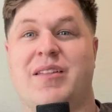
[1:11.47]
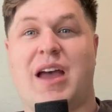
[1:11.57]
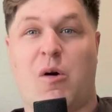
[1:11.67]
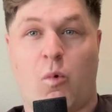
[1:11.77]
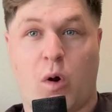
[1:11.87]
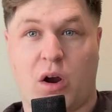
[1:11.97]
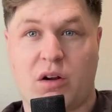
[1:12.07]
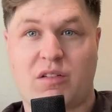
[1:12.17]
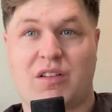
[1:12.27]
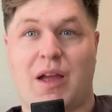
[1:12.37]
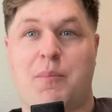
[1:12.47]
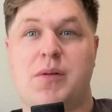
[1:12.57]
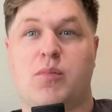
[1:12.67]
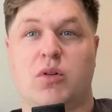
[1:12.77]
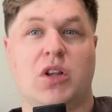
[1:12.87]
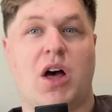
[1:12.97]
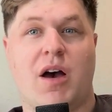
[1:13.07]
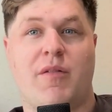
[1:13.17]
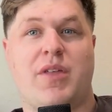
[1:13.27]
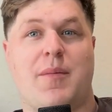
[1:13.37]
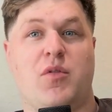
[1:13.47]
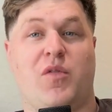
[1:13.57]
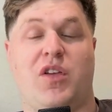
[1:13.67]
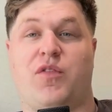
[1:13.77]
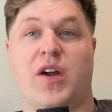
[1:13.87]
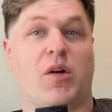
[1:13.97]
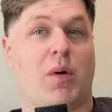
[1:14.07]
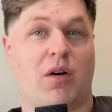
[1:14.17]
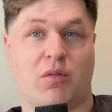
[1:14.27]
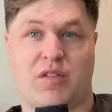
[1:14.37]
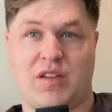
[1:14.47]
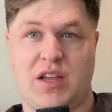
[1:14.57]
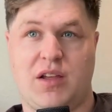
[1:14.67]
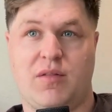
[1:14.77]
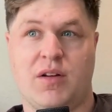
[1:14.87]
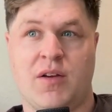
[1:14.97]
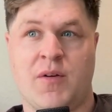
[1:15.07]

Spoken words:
that works, that people love, that movie is very well received,